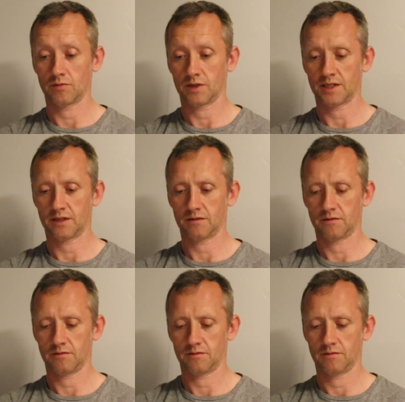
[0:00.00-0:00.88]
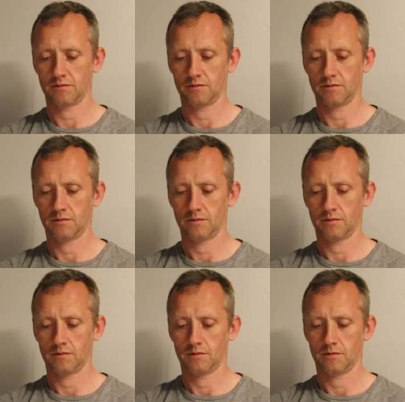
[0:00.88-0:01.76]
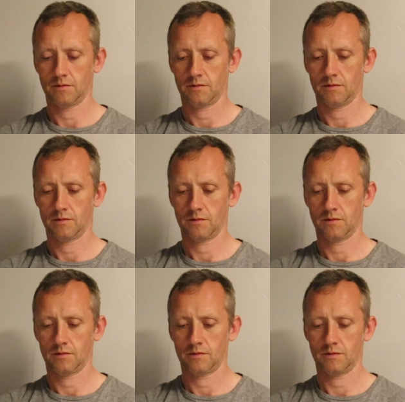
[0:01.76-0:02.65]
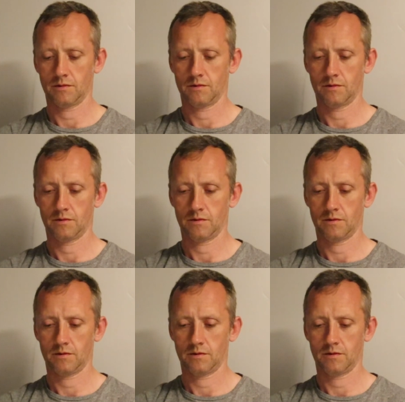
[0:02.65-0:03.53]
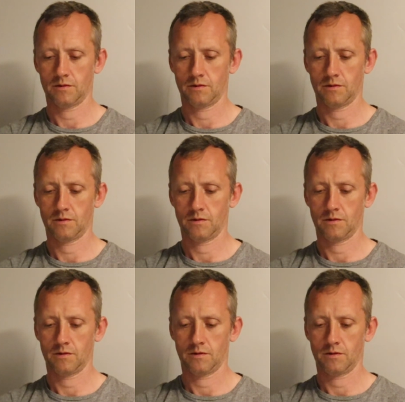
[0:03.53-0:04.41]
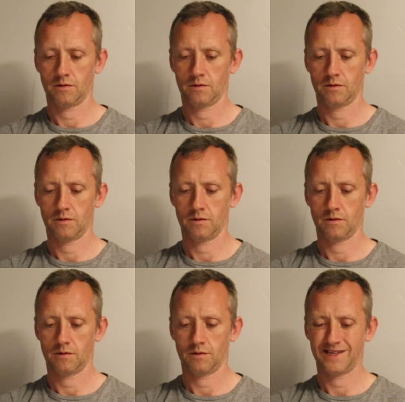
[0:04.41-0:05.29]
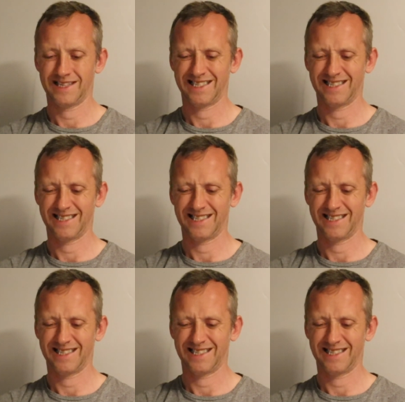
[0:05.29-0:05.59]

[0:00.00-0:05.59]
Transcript: (silence)